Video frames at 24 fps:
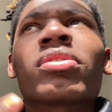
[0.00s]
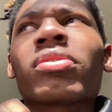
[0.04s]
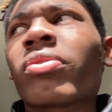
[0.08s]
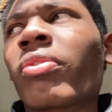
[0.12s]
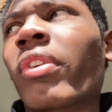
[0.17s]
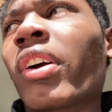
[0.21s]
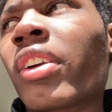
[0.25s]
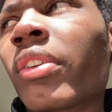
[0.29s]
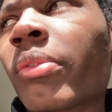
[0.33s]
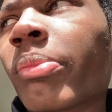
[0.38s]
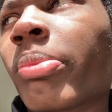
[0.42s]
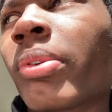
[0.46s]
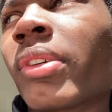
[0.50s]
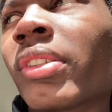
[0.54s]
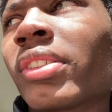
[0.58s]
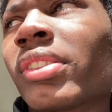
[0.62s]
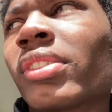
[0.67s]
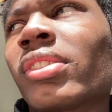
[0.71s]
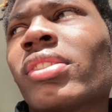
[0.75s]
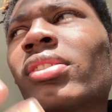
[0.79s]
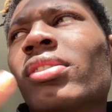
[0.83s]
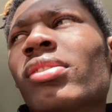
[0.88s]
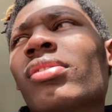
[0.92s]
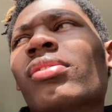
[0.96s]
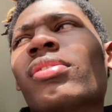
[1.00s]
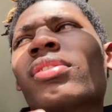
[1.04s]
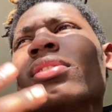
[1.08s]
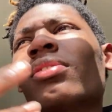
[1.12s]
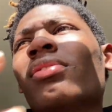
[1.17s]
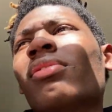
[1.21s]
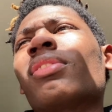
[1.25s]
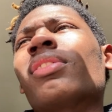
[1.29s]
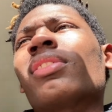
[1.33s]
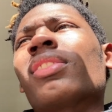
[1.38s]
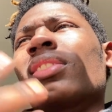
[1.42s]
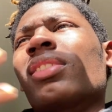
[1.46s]
random person. You
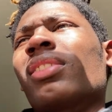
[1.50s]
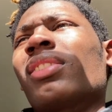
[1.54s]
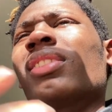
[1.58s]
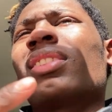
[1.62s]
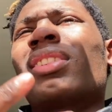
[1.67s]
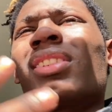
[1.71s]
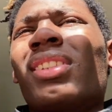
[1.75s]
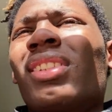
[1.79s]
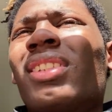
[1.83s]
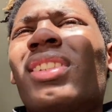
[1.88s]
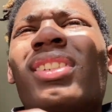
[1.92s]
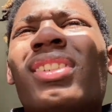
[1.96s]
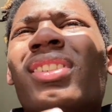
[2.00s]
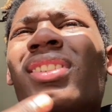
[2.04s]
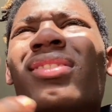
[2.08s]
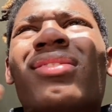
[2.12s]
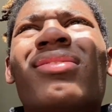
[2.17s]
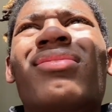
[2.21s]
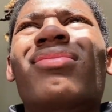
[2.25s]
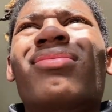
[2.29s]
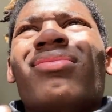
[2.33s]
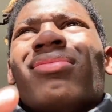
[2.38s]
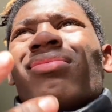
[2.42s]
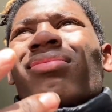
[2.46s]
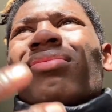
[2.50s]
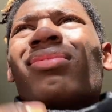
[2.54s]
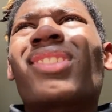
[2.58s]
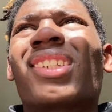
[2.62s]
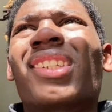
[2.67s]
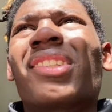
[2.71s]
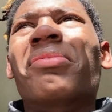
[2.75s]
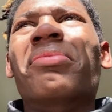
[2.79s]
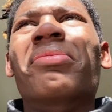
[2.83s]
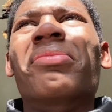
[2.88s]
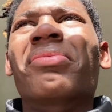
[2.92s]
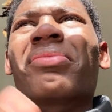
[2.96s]
know, you's a
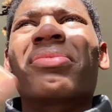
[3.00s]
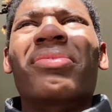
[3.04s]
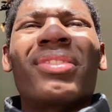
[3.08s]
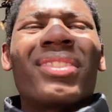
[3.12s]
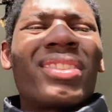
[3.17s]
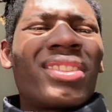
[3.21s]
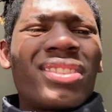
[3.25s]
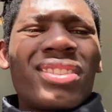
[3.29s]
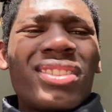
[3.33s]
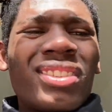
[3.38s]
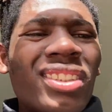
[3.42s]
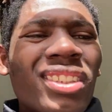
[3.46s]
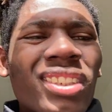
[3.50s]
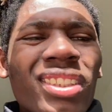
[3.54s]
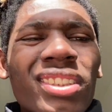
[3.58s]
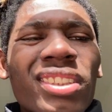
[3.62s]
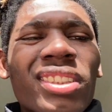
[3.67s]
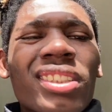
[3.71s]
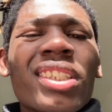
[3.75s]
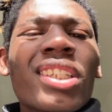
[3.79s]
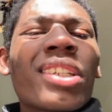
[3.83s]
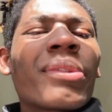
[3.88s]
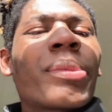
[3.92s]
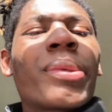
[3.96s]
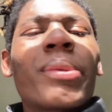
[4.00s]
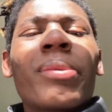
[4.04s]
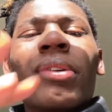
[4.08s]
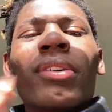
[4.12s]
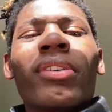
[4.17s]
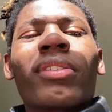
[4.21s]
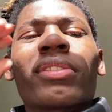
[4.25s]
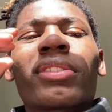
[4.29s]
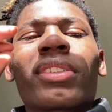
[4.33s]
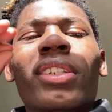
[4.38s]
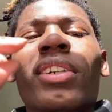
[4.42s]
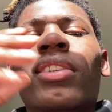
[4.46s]
give a fuck. You know what I'm saying? People
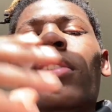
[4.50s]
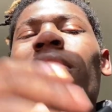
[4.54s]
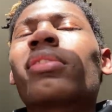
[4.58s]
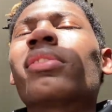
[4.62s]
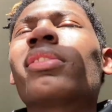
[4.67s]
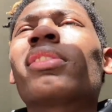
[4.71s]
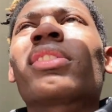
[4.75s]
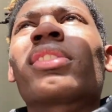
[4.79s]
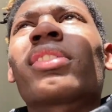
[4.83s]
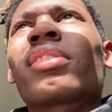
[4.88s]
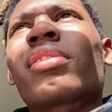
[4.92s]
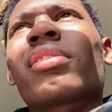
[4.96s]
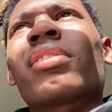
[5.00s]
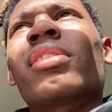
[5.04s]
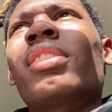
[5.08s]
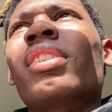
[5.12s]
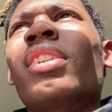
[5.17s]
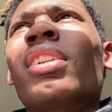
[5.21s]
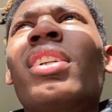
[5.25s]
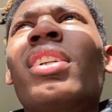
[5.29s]
gonna talk, so